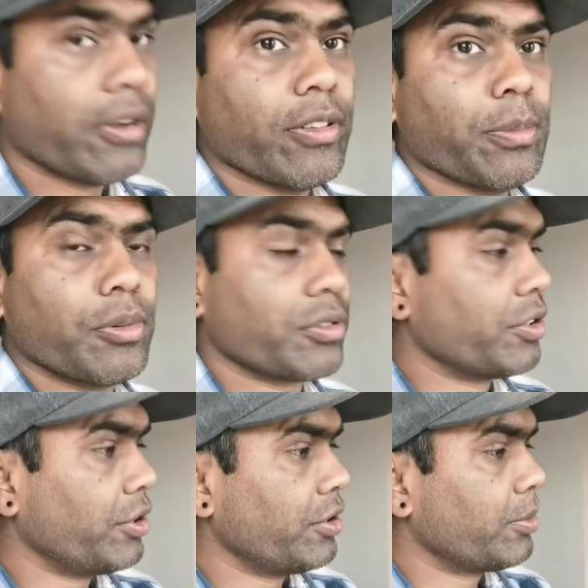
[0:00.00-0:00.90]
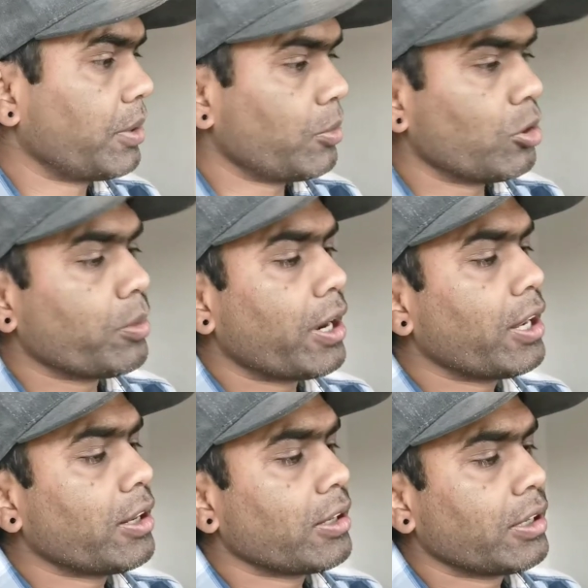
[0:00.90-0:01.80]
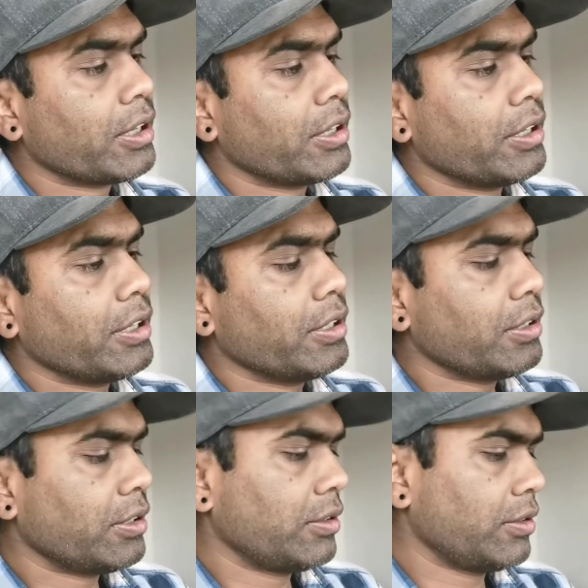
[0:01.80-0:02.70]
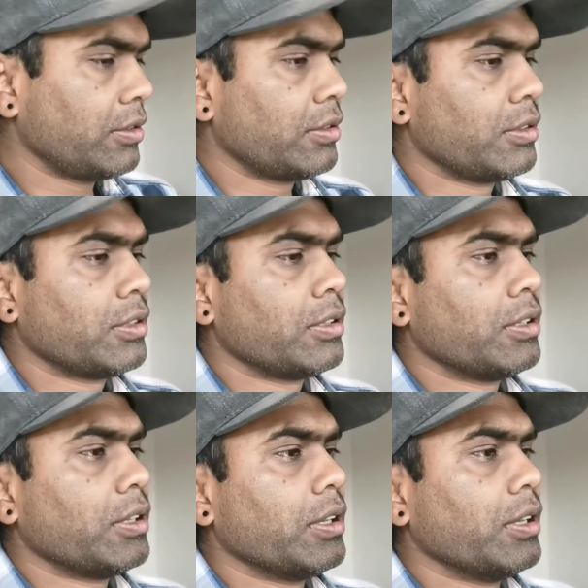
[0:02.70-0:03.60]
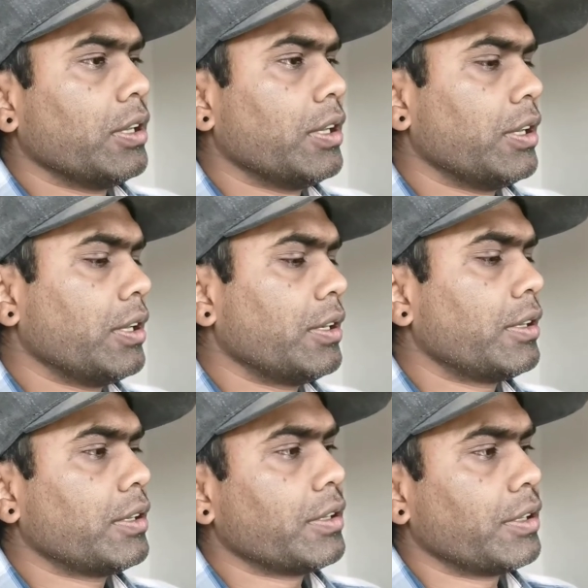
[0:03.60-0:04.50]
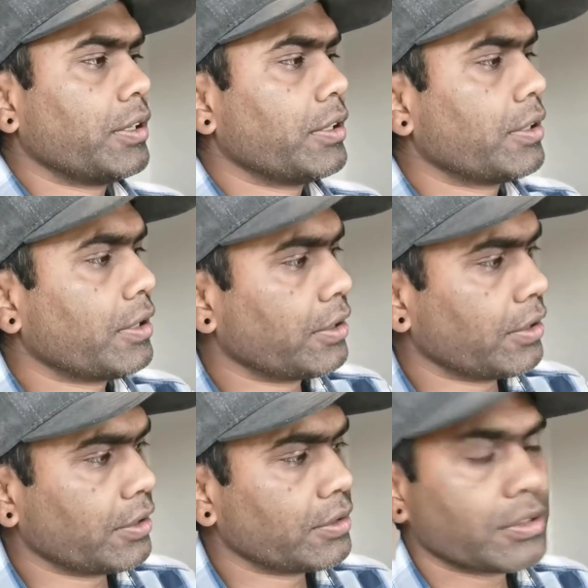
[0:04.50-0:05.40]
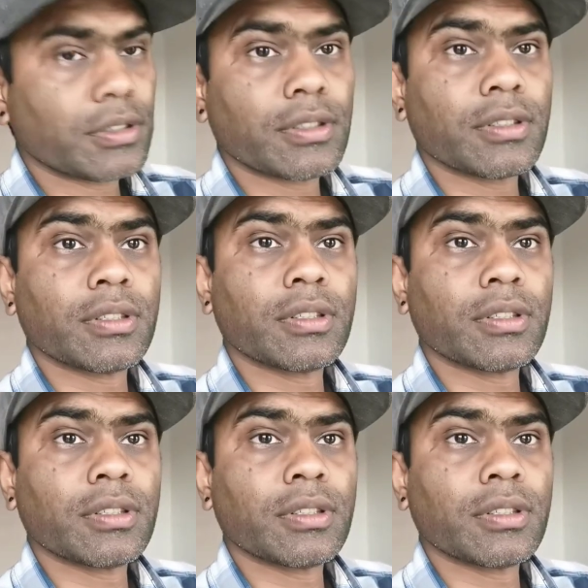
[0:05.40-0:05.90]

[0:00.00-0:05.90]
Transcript: I will put here my mobile in and here it is